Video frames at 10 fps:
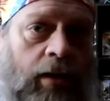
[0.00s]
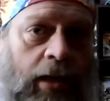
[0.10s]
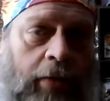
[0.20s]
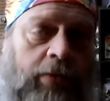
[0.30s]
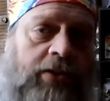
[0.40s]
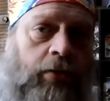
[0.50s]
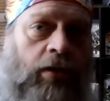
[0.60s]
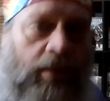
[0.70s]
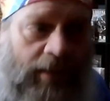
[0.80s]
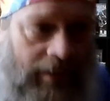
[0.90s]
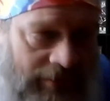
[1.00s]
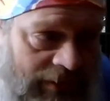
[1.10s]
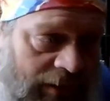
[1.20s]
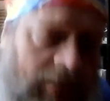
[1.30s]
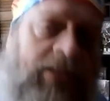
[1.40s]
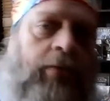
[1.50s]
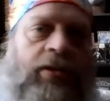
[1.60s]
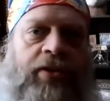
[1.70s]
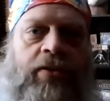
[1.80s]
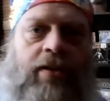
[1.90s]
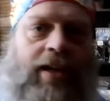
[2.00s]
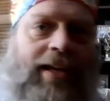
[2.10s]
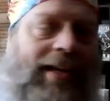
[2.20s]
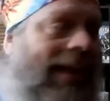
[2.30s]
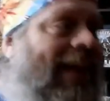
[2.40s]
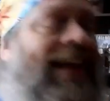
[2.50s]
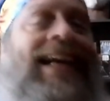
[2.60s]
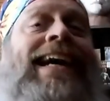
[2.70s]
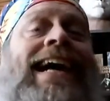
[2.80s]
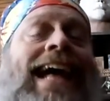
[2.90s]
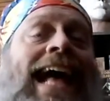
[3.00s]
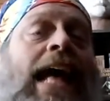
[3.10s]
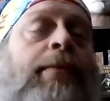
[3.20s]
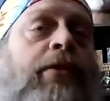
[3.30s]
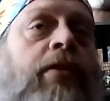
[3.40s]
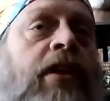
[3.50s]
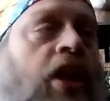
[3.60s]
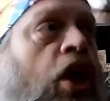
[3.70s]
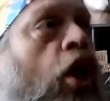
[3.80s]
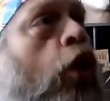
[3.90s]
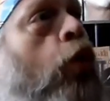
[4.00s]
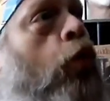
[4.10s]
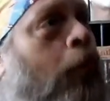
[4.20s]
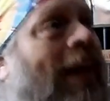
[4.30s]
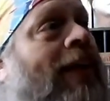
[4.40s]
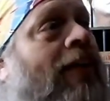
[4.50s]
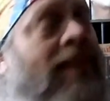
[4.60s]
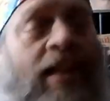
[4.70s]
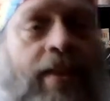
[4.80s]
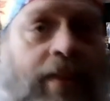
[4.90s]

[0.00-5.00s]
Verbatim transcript: Hey, what's going on, guys? How's everyone doing today? I'm doing cool well.